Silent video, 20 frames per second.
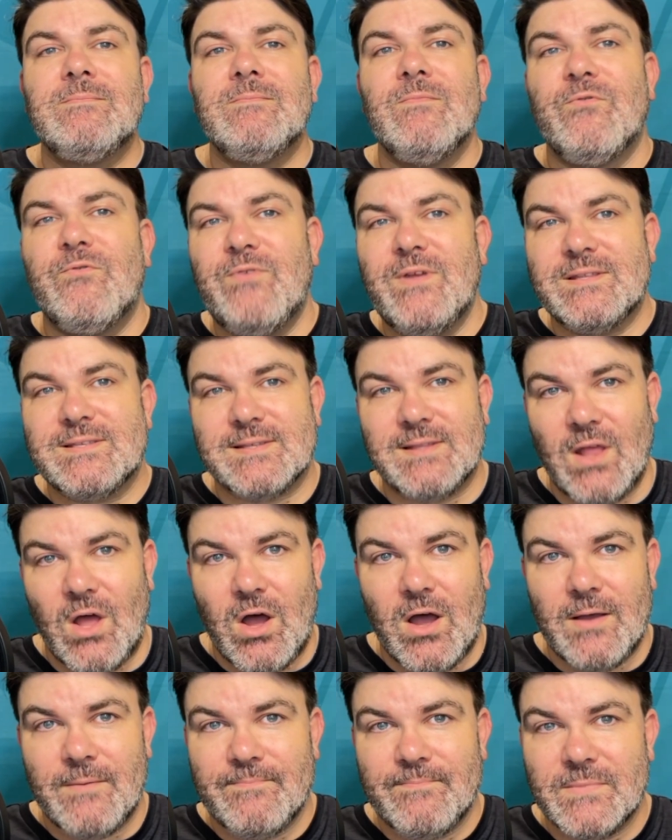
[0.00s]
Fitts
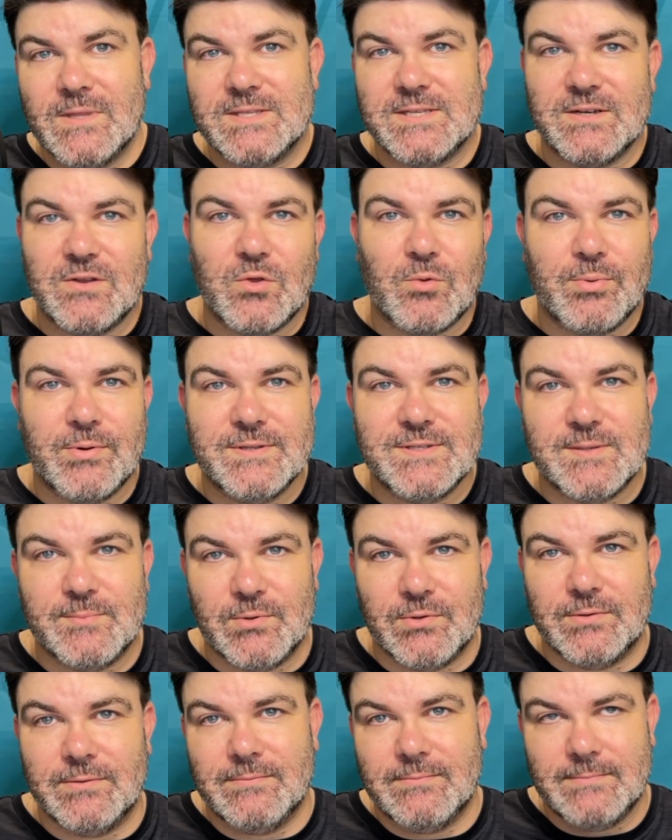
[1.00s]
law is another
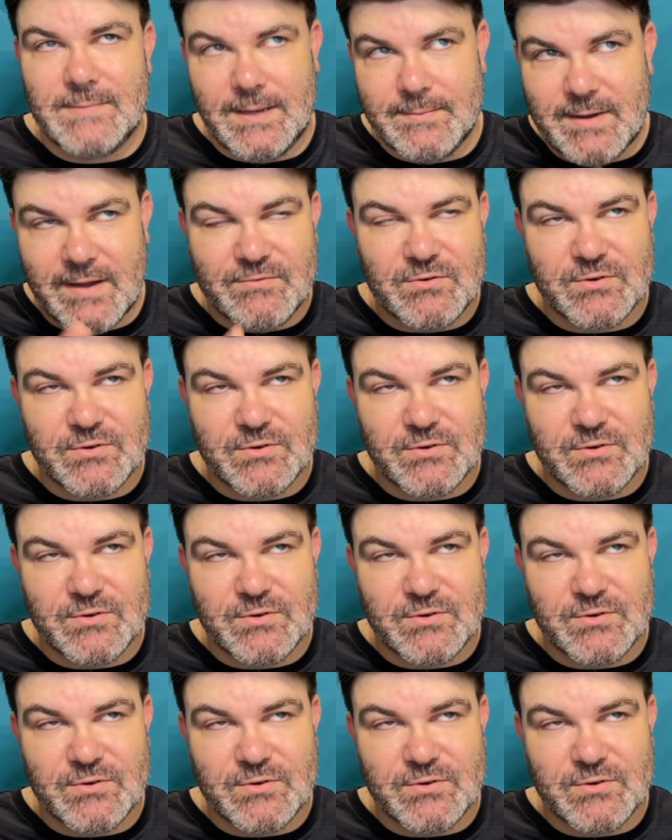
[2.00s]
principle named after